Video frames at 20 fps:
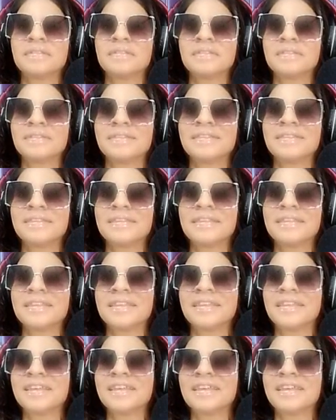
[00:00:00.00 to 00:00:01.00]

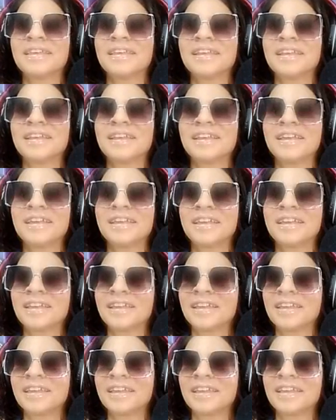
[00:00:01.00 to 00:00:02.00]

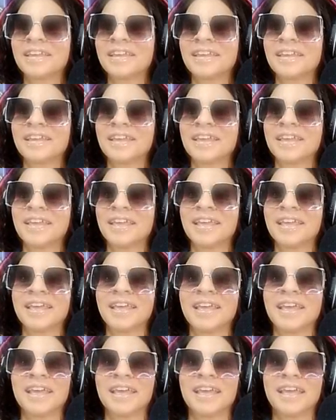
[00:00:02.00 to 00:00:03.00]

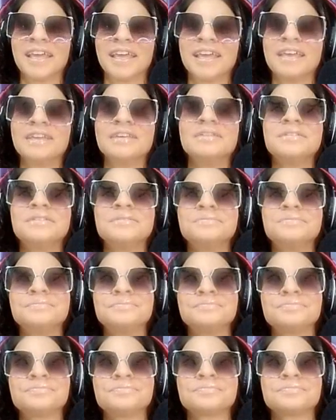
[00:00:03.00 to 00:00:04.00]

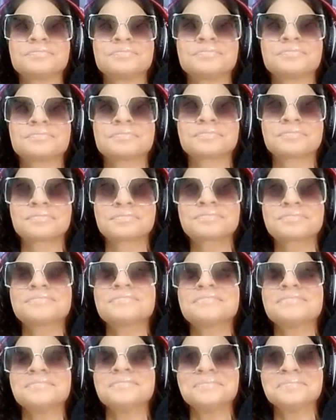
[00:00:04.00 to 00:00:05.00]

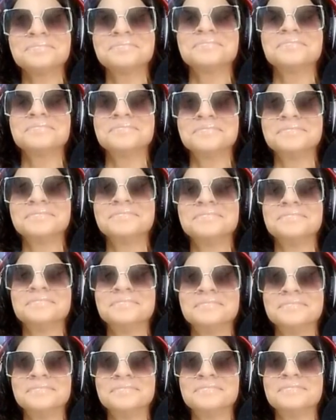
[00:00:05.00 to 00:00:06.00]

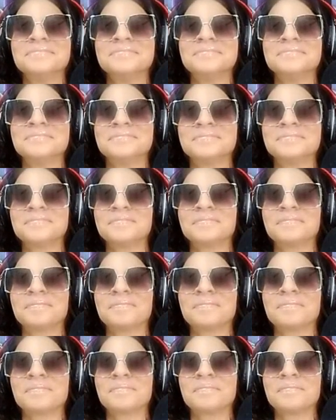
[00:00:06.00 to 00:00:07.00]

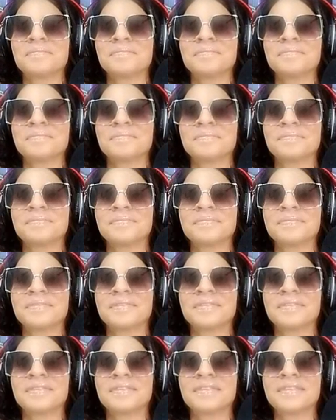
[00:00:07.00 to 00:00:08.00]
[no speech]